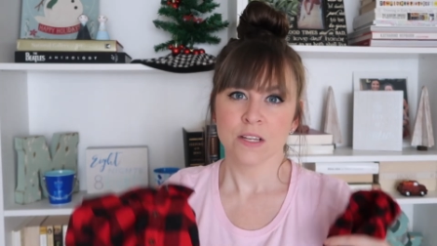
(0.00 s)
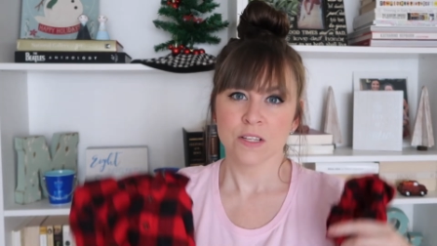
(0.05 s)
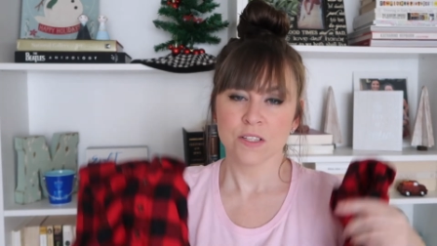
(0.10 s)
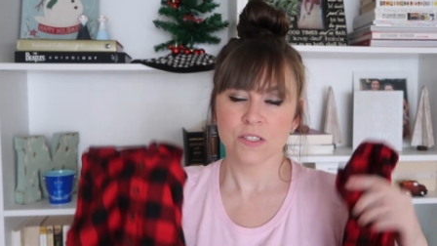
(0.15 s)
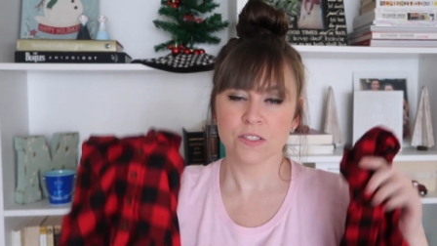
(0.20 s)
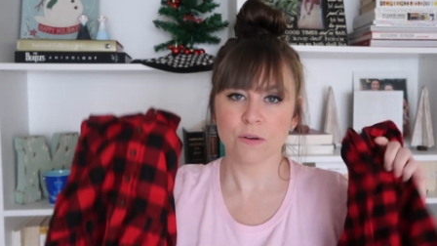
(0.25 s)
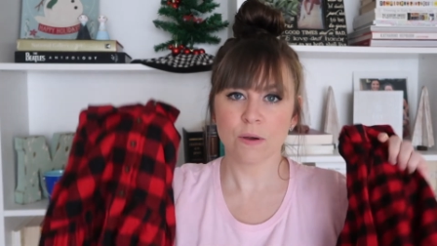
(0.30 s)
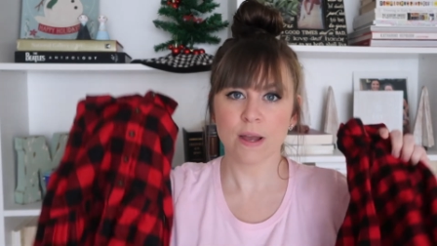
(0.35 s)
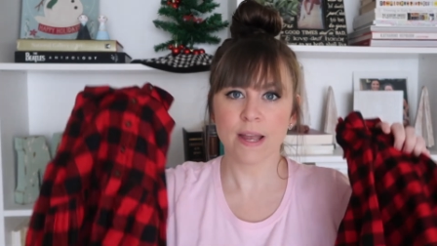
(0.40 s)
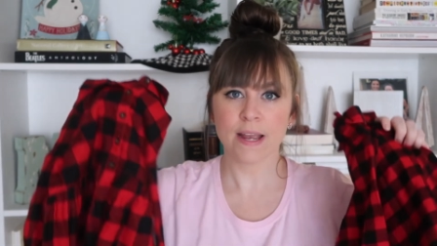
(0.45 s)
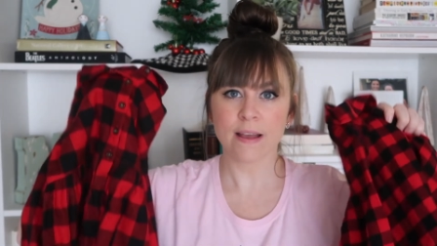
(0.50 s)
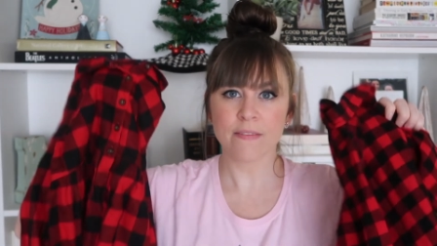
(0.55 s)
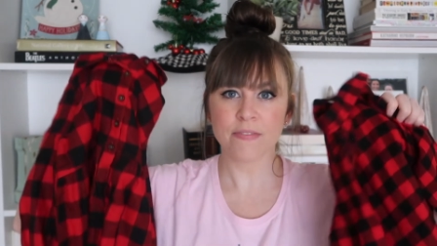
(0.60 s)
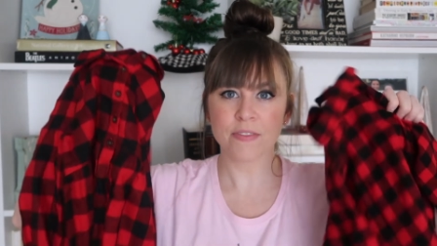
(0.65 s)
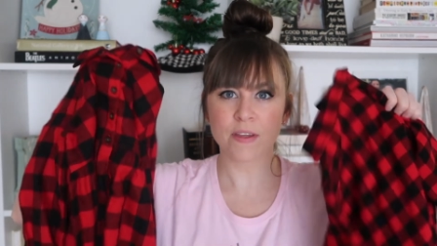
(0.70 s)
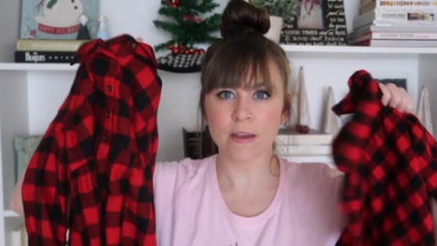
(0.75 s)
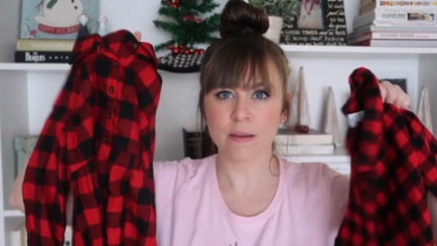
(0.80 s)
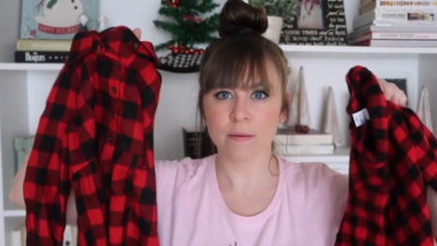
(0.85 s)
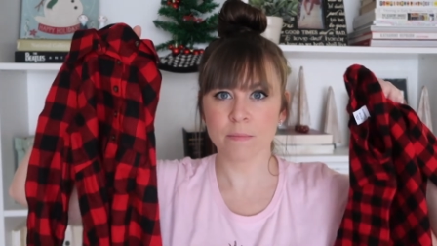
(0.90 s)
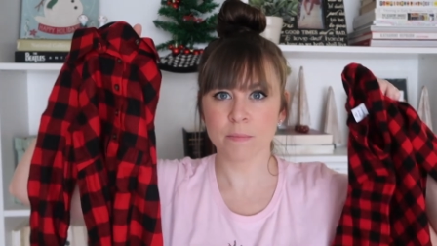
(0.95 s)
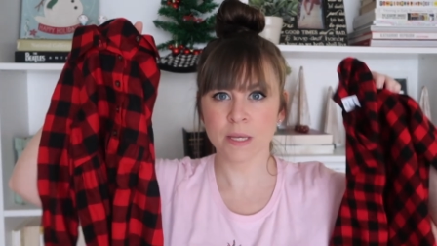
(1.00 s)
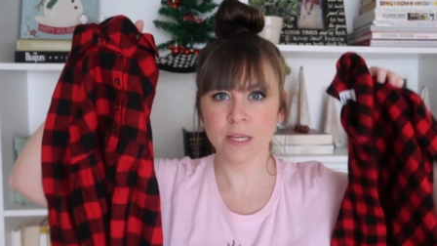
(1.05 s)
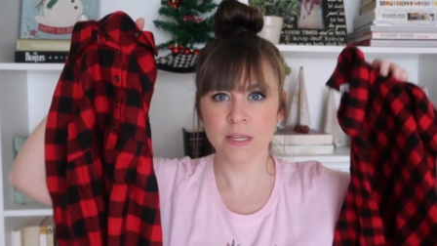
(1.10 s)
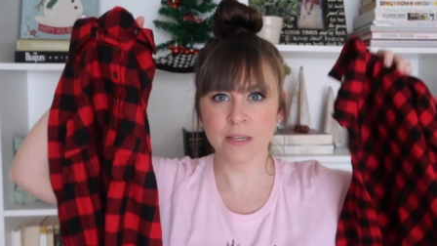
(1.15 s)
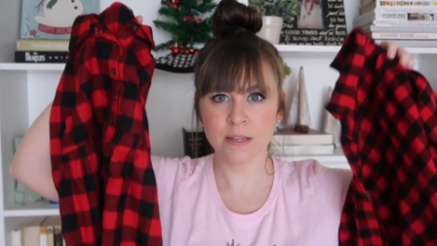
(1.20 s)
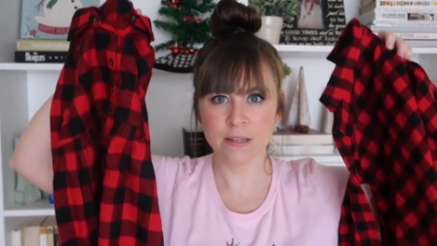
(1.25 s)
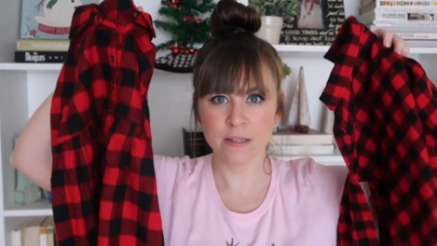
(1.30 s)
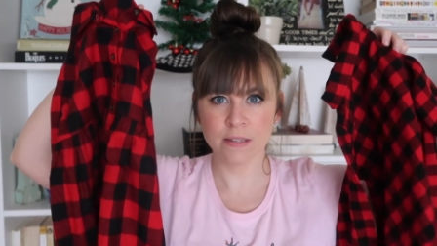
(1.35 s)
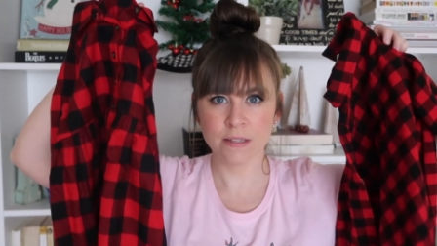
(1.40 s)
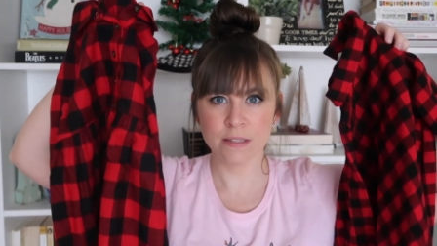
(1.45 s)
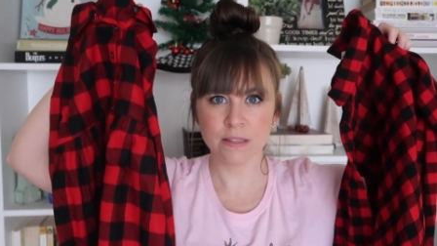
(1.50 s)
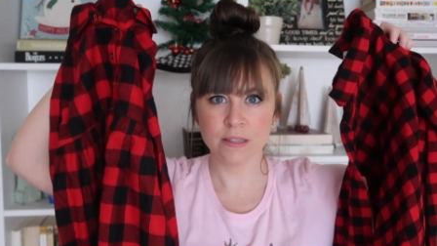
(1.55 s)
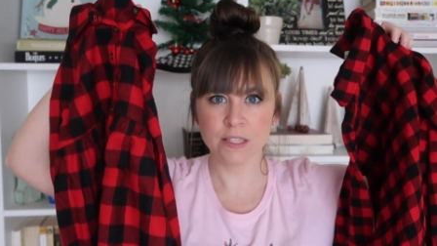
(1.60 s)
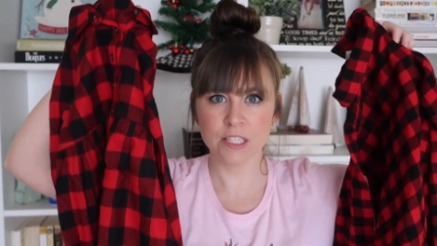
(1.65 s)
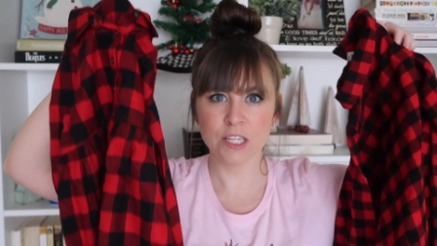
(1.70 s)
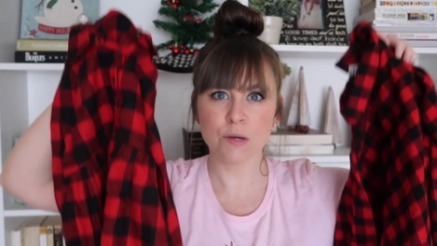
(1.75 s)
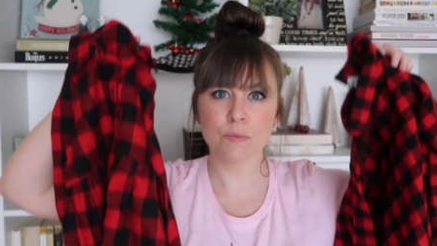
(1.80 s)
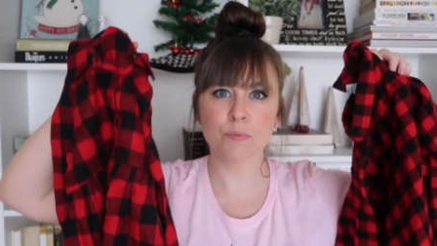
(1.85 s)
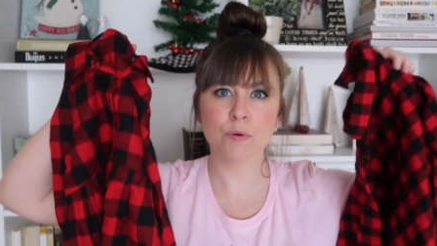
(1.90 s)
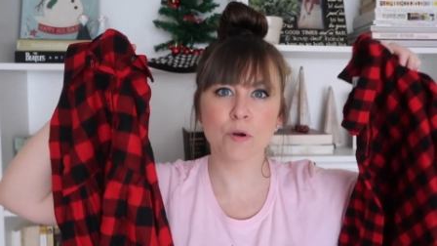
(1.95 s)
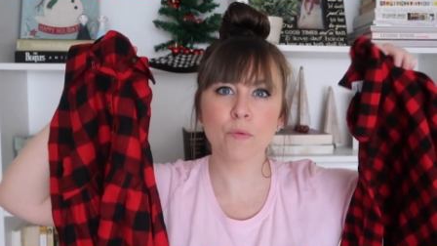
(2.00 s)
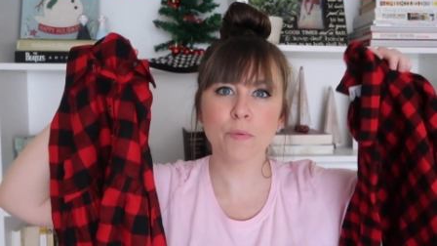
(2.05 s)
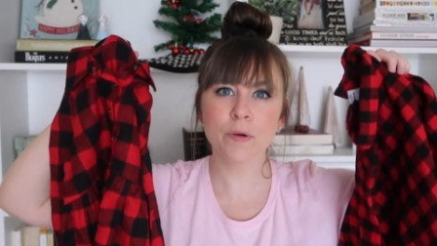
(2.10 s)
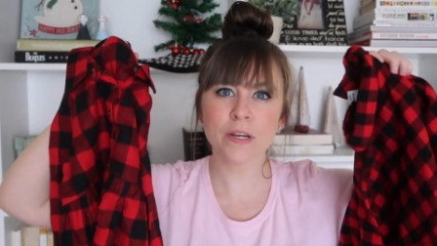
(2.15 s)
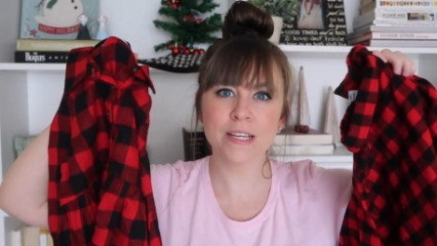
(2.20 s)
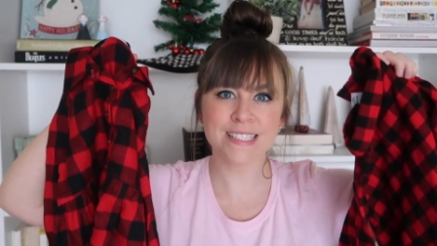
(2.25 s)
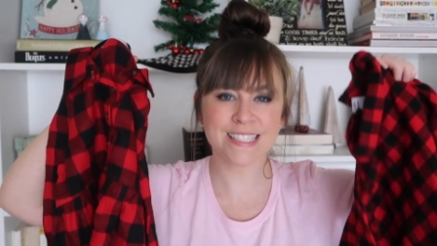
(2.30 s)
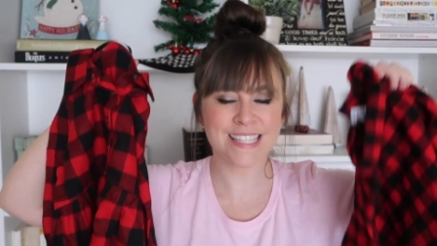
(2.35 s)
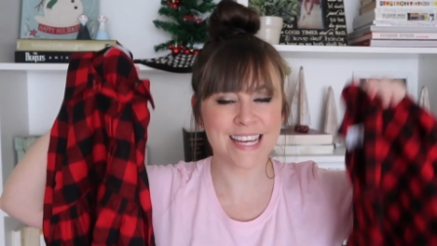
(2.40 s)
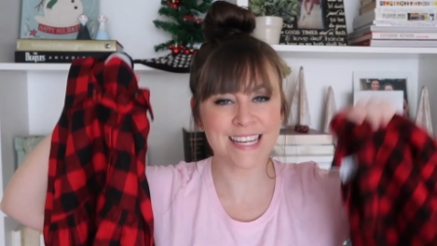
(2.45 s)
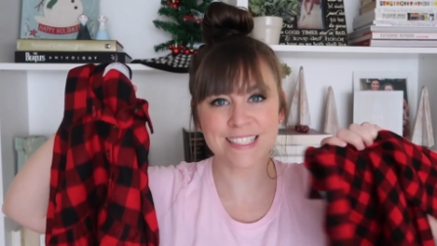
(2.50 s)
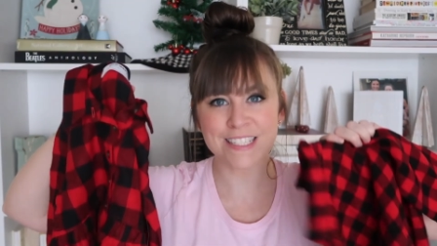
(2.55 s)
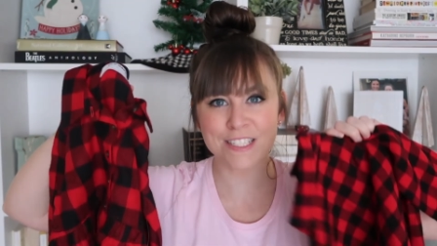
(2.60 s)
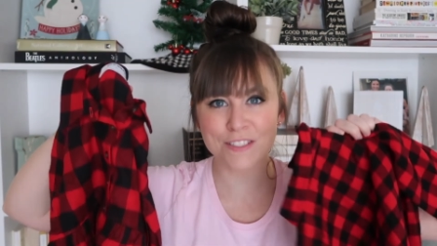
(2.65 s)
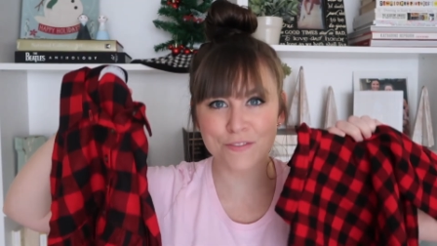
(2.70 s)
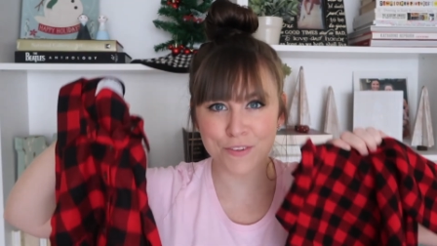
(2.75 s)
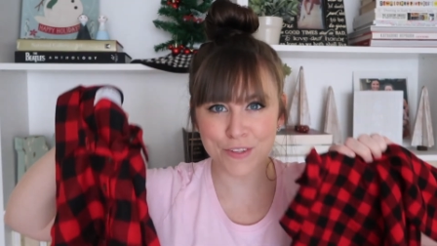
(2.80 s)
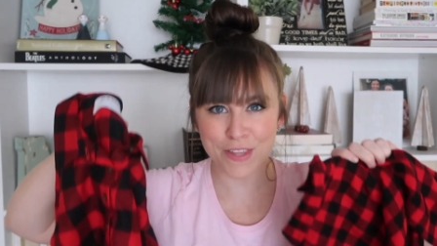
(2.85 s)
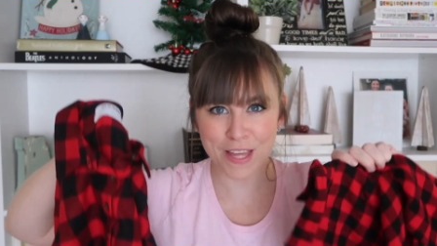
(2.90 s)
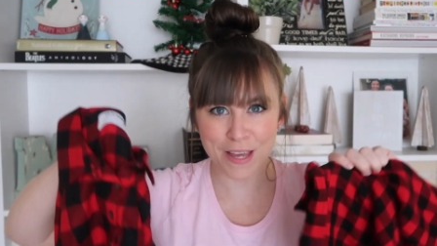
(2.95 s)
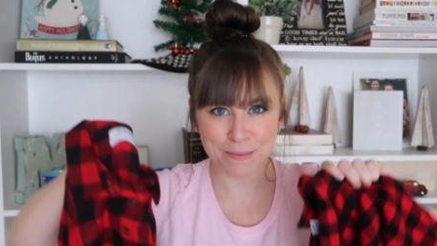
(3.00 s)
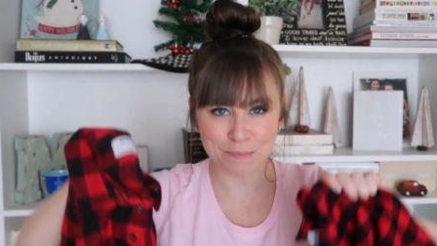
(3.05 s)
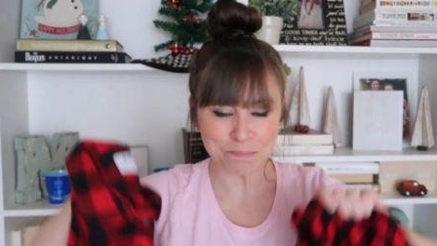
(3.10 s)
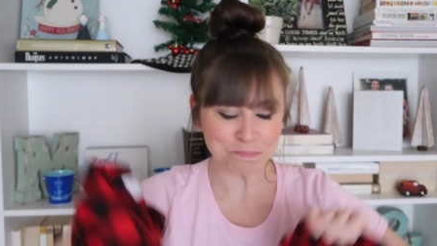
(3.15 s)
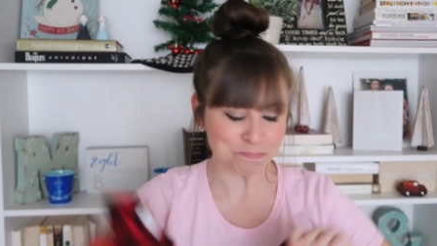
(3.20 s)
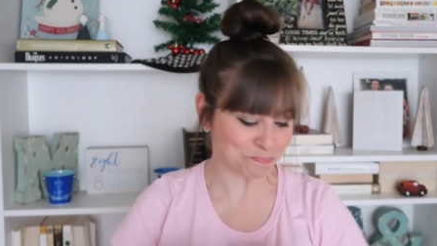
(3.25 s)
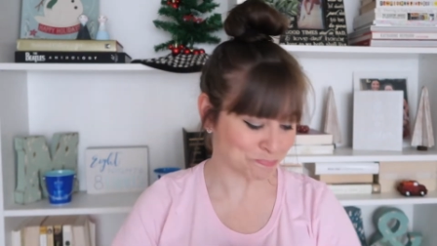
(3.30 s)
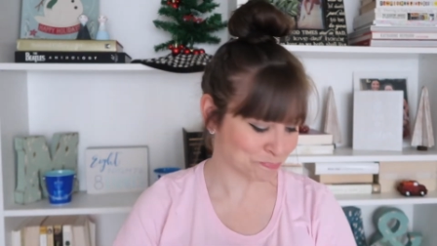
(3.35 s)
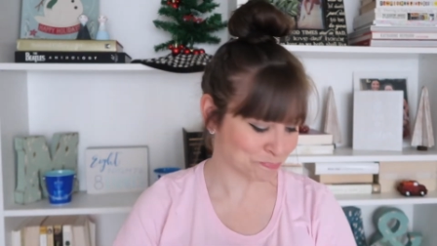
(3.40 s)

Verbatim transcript: So I got them the appropriate sizes for them.